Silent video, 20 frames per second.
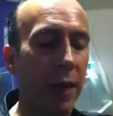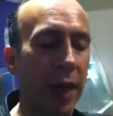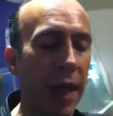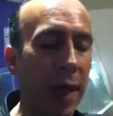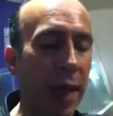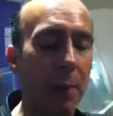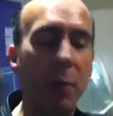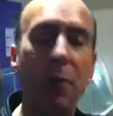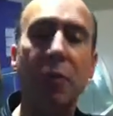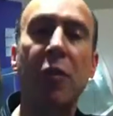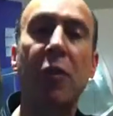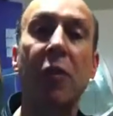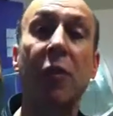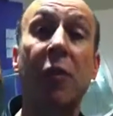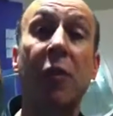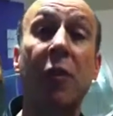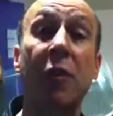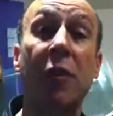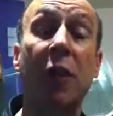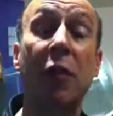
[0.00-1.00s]
The habits of
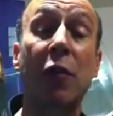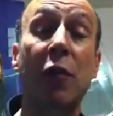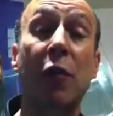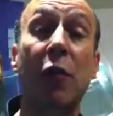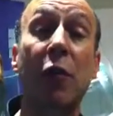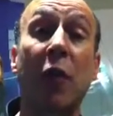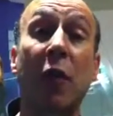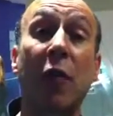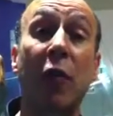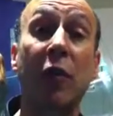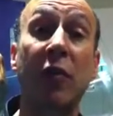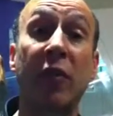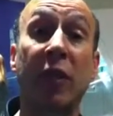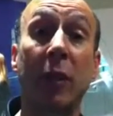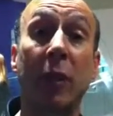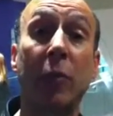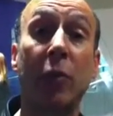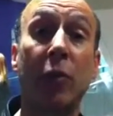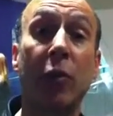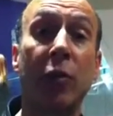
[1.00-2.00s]
successful software
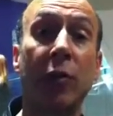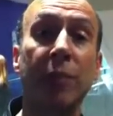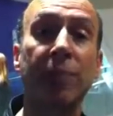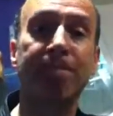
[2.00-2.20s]
developers.